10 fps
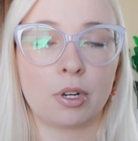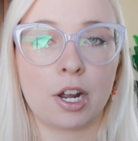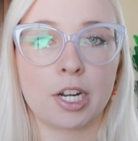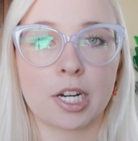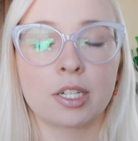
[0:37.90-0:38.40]

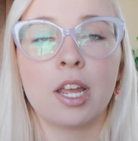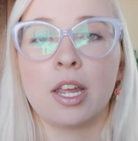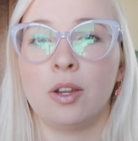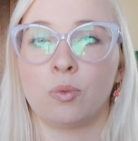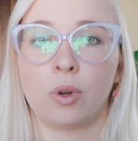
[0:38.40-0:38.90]
product,
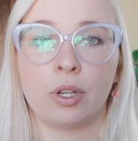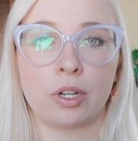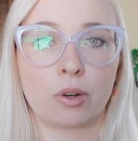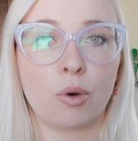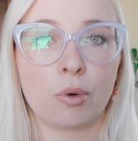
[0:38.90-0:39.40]
enroll
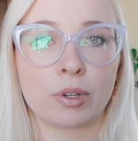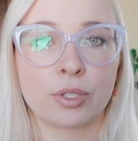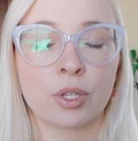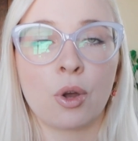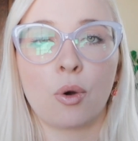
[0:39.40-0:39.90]
in a
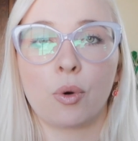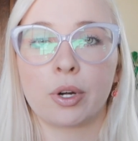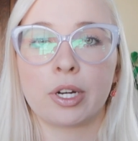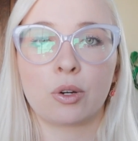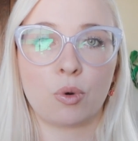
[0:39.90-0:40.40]
course,
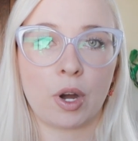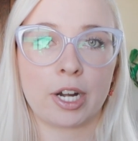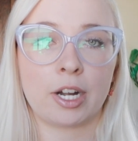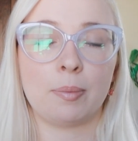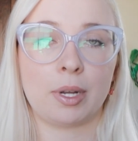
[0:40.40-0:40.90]
or
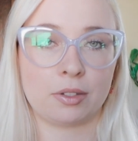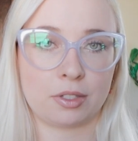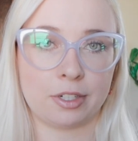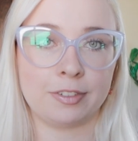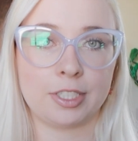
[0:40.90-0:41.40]
inquire about
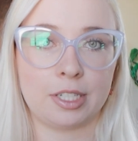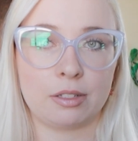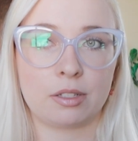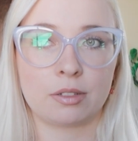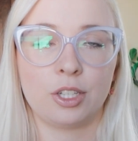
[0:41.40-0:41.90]

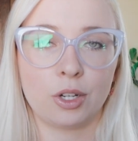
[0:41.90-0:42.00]
services.